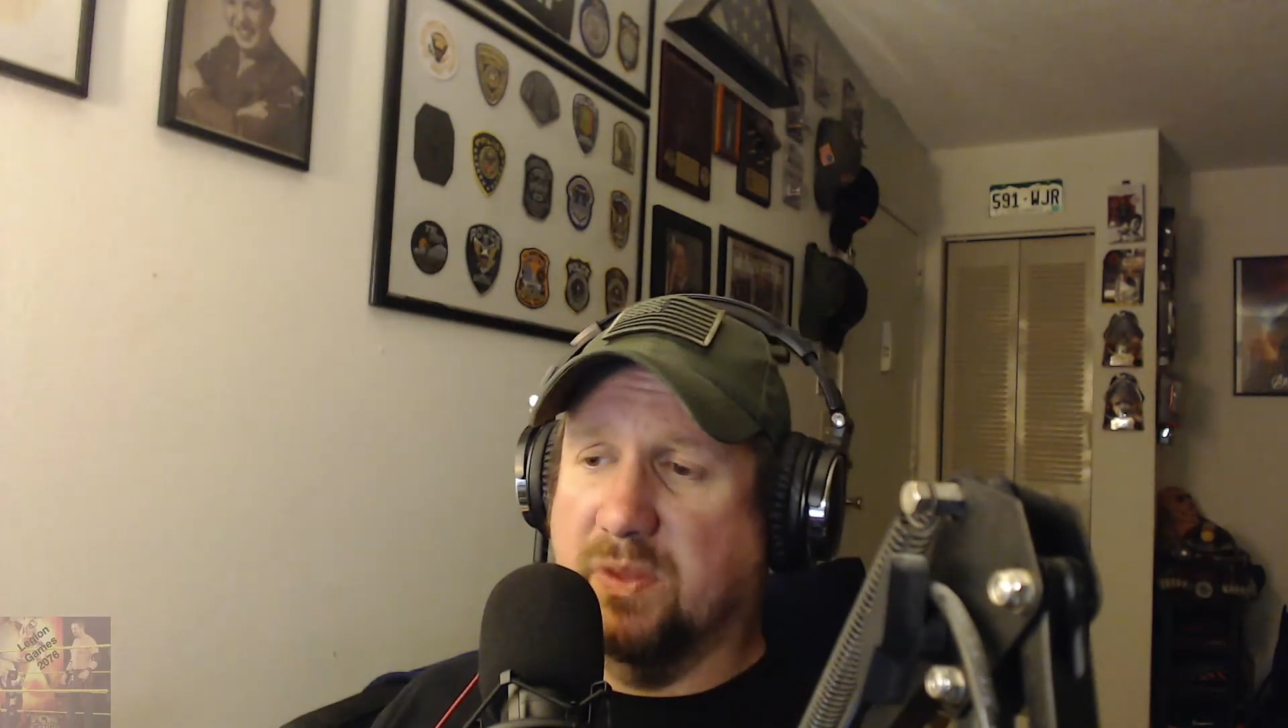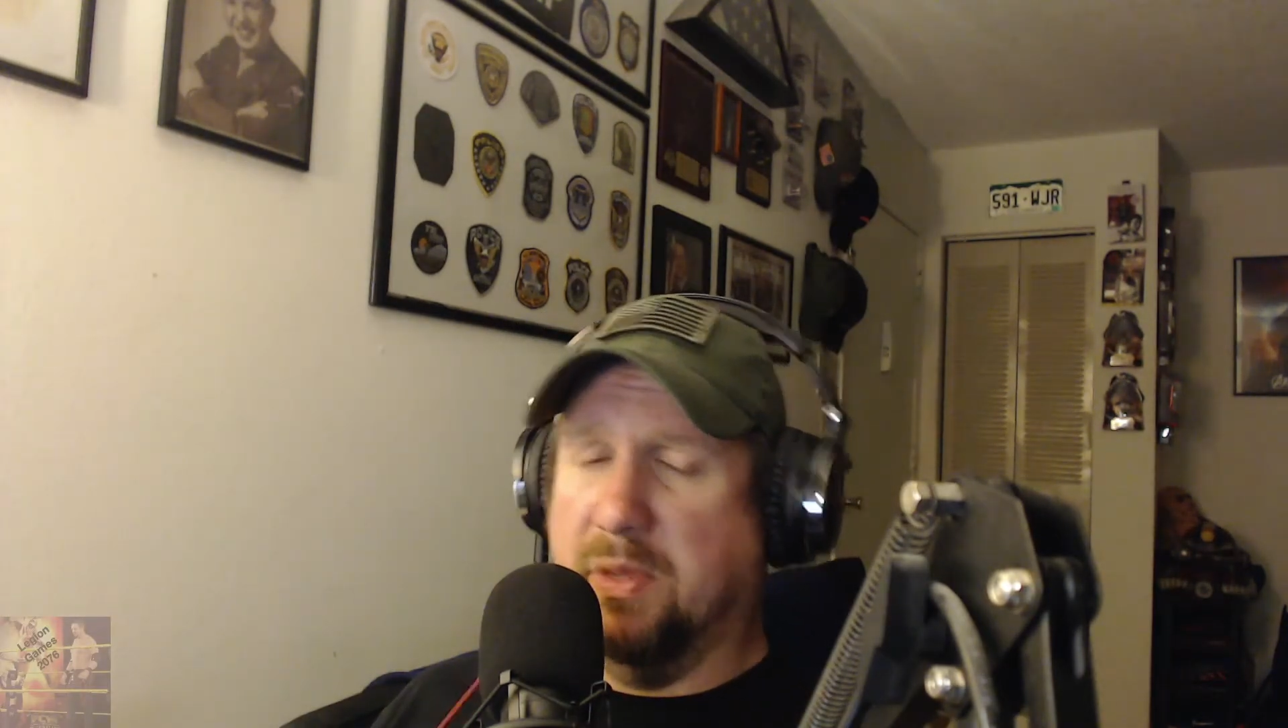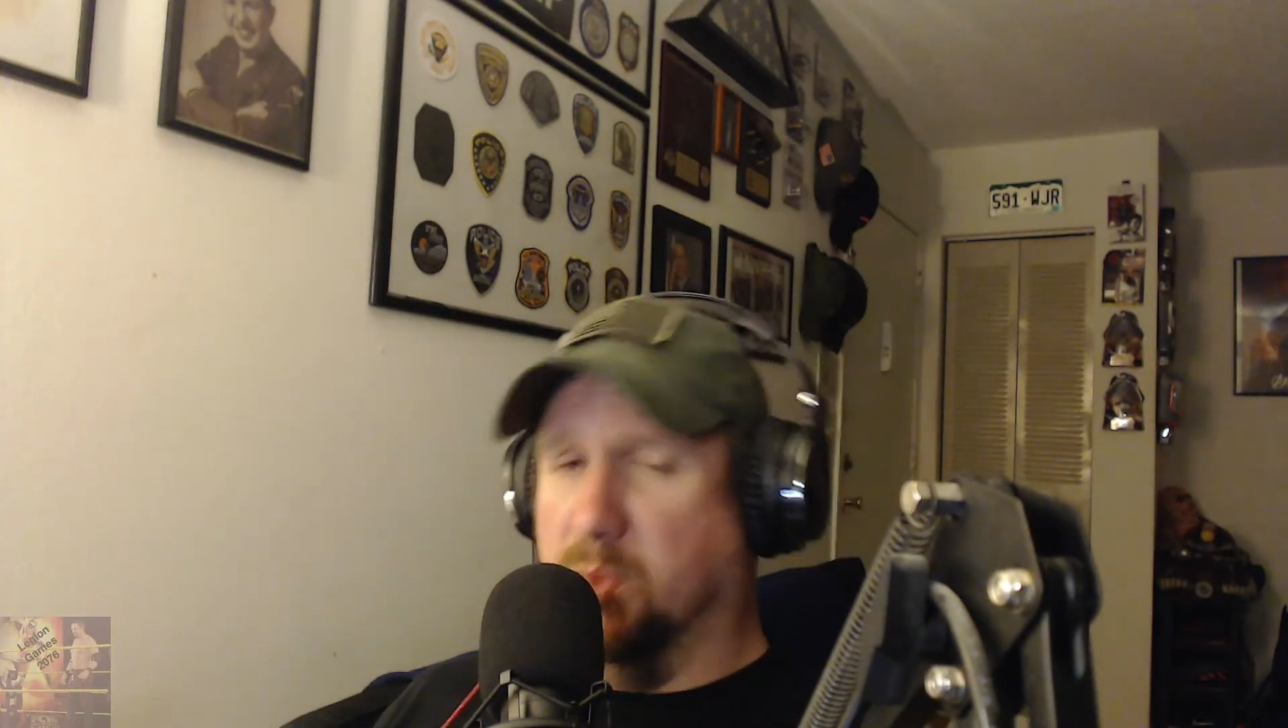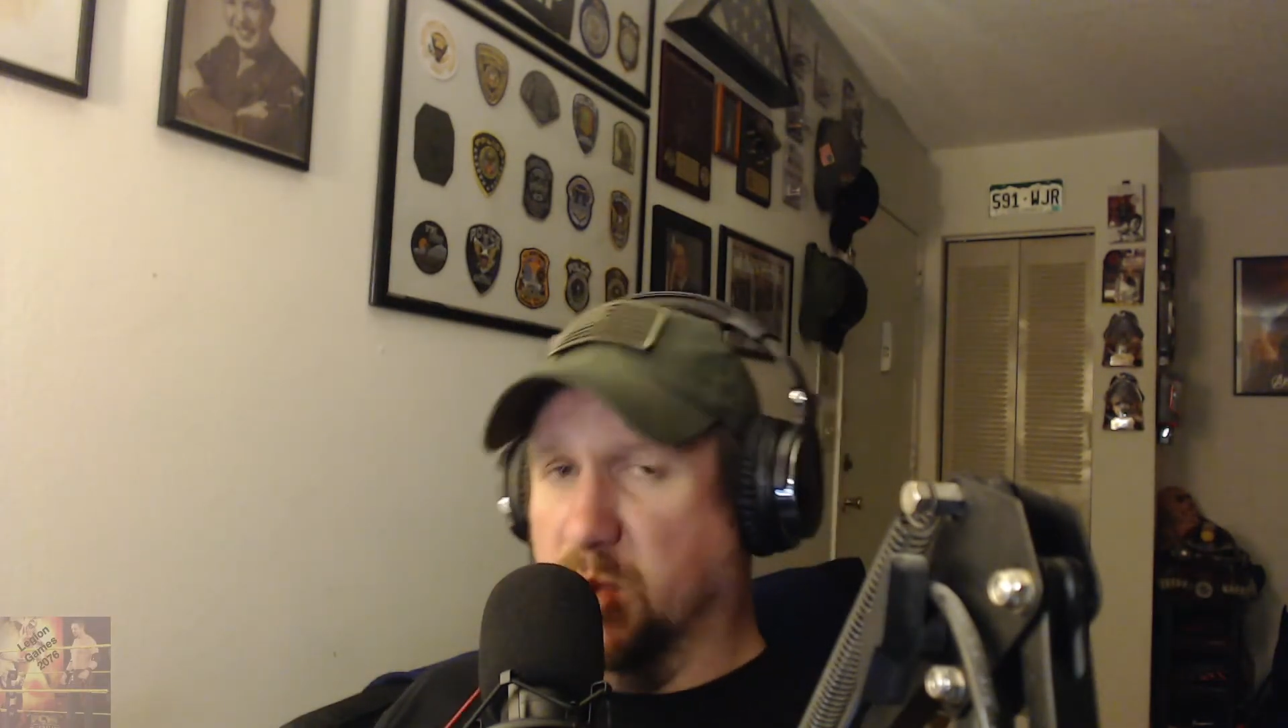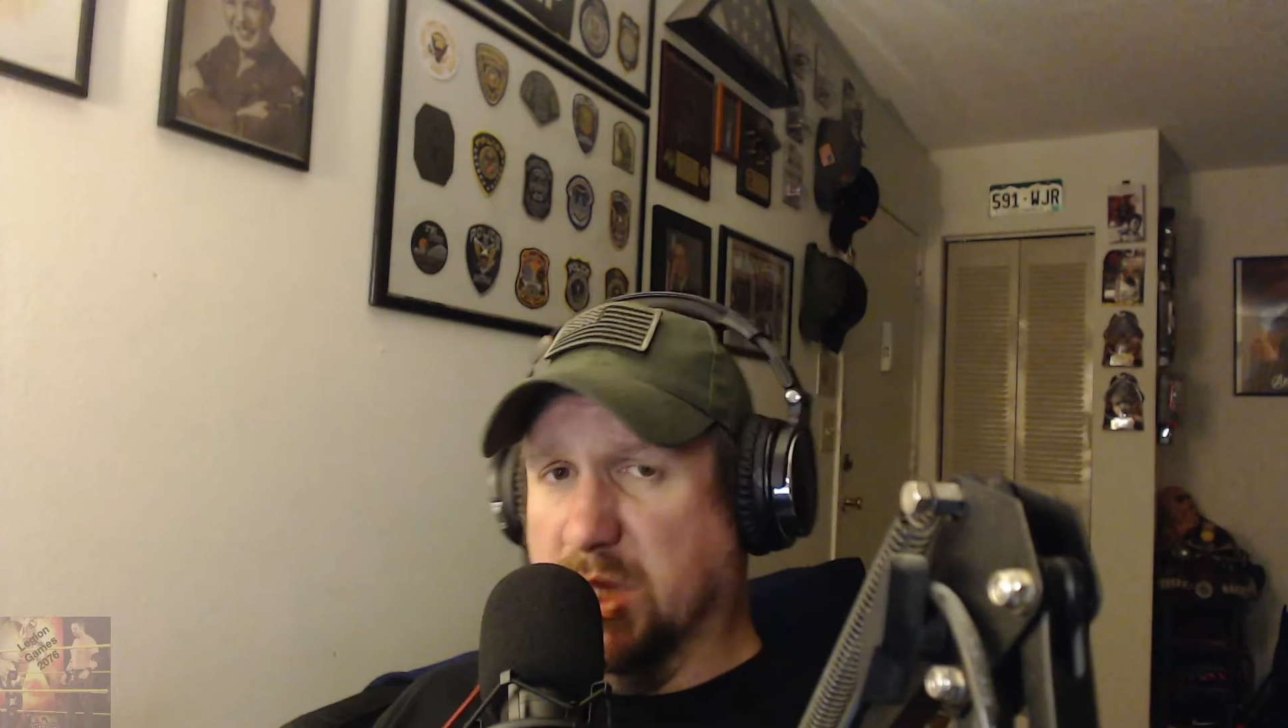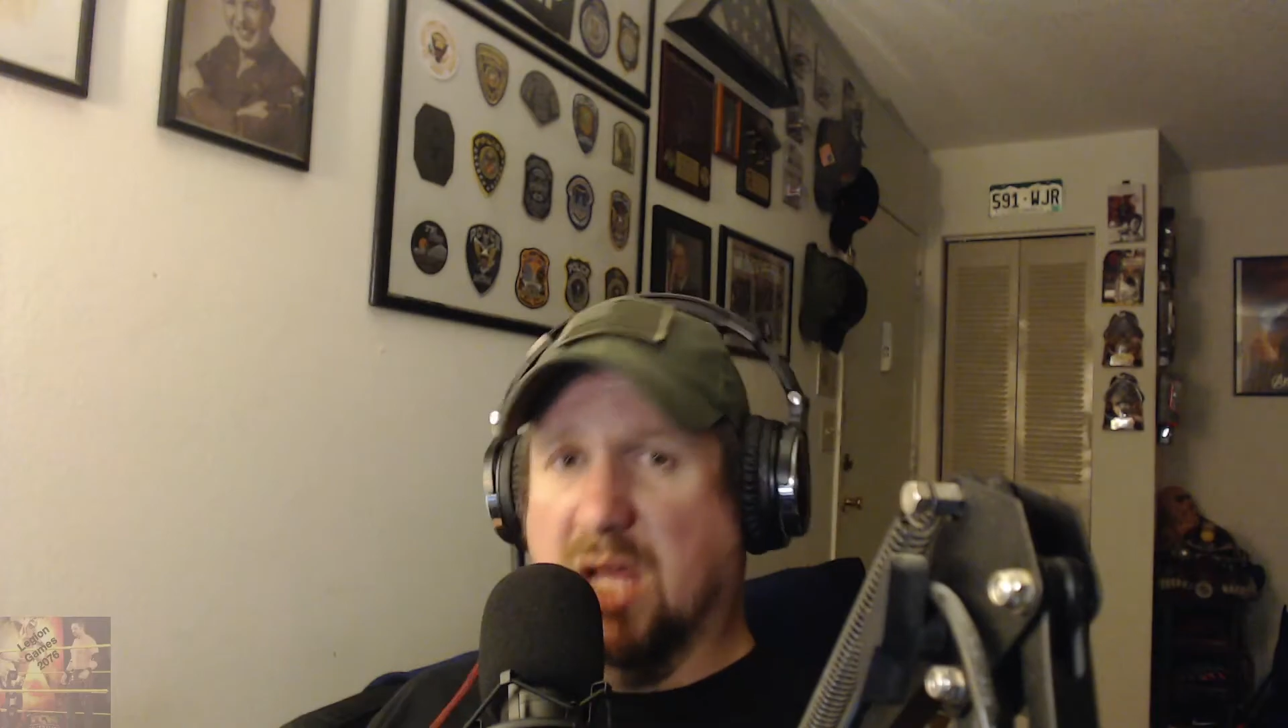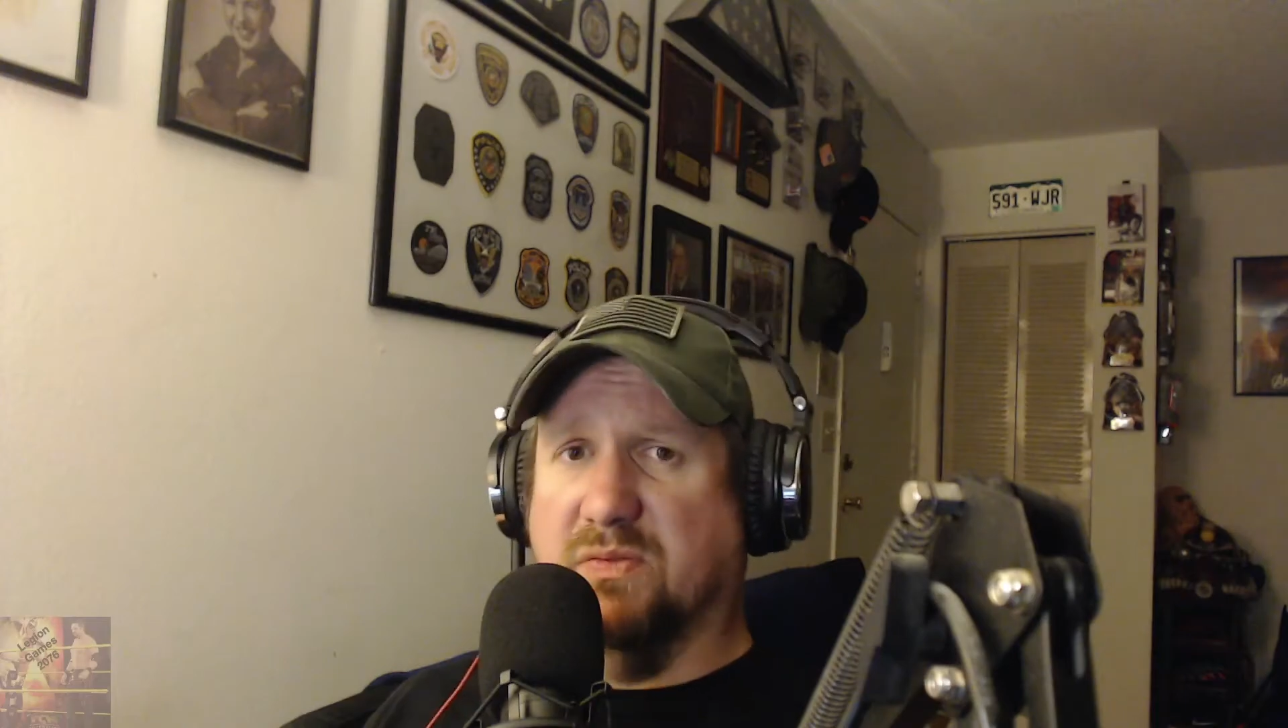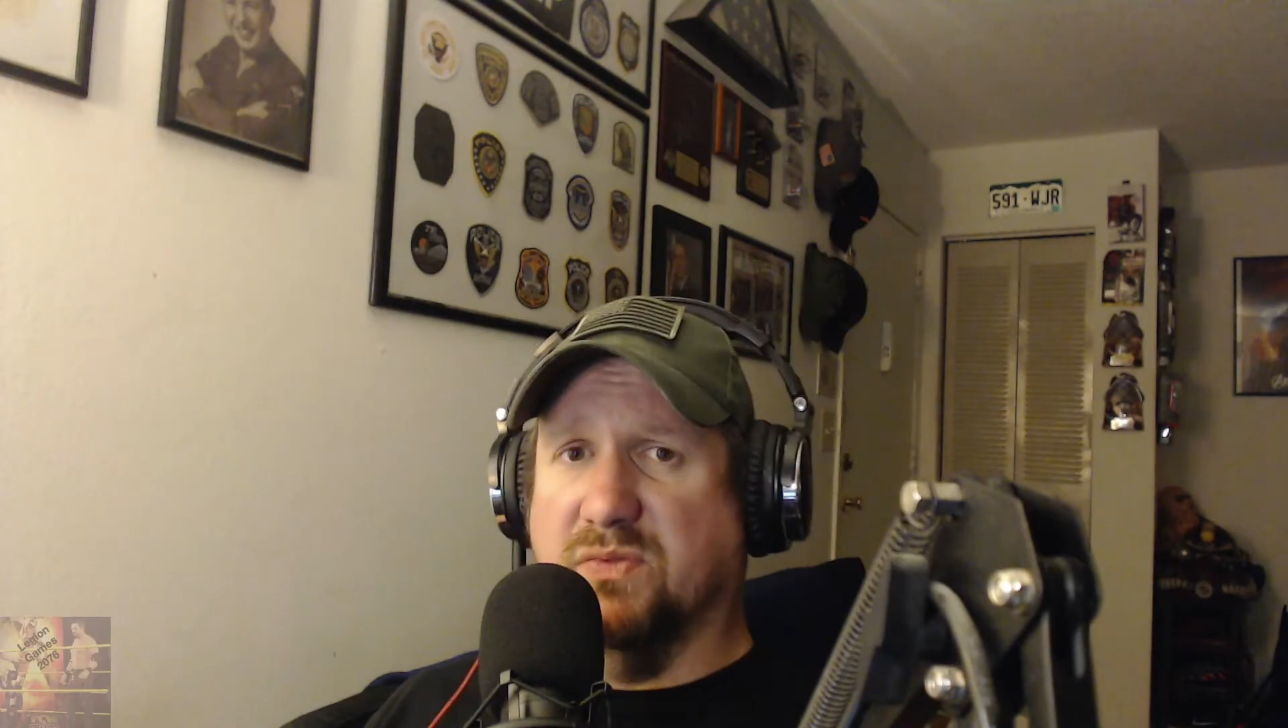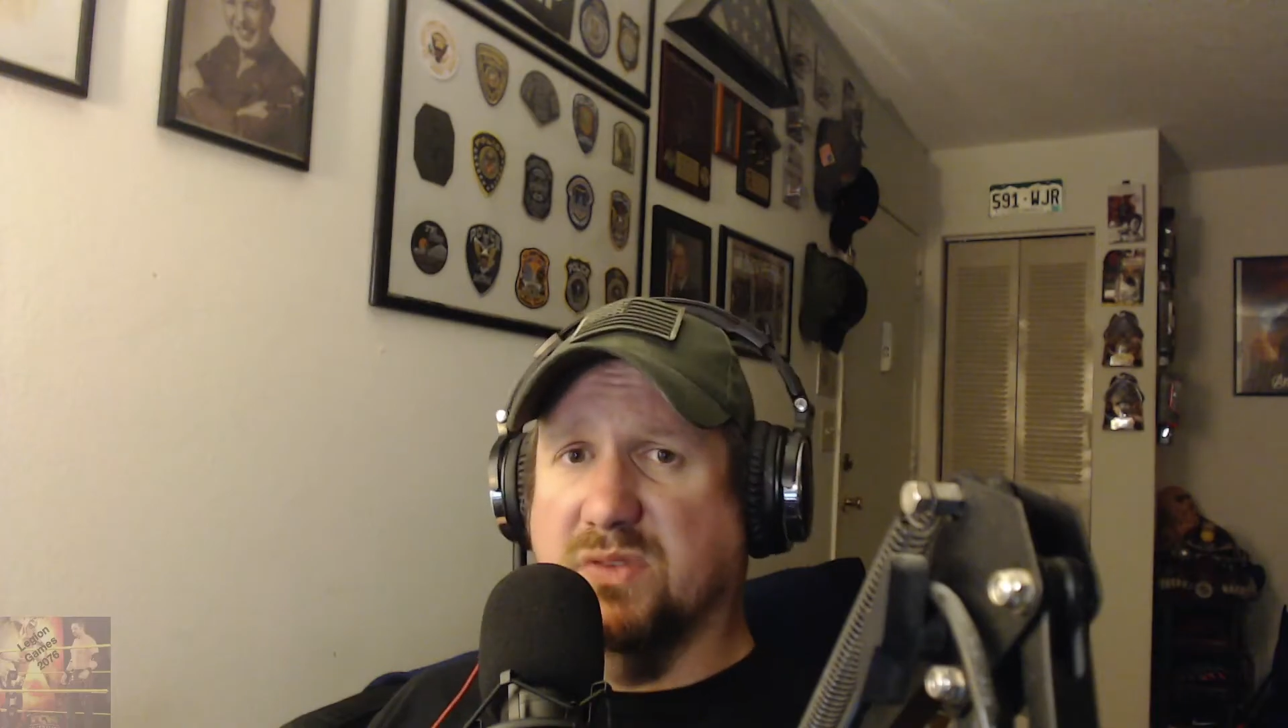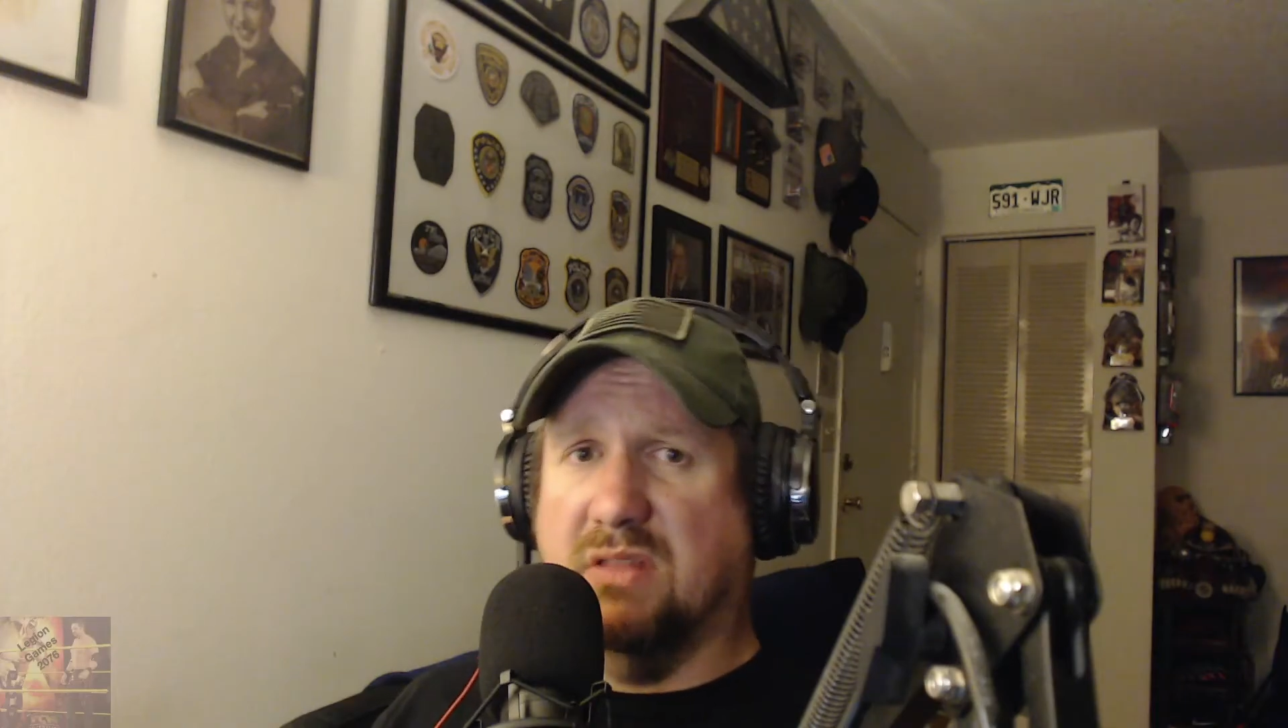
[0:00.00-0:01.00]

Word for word: the people we love,